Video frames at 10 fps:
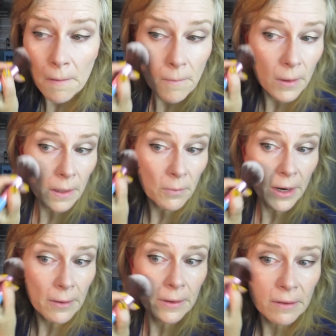really
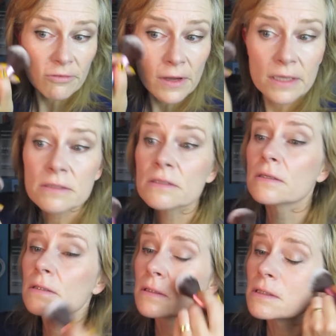bright really fast.
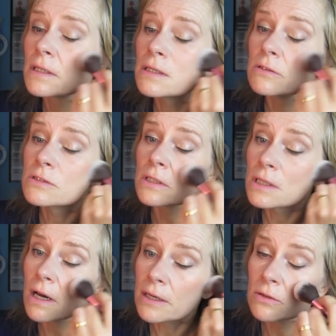And I usually
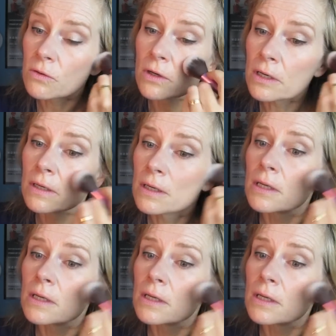contour,